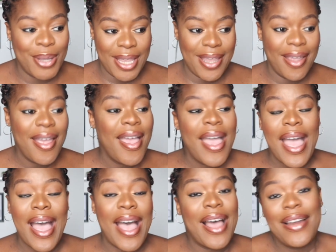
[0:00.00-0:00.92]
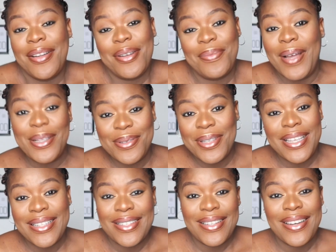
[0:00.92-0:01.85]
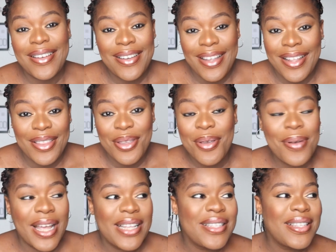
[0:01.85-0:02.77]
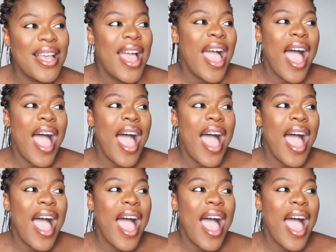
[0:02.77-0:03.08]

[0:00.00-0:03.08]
Okay, I had my two kids in in the U S,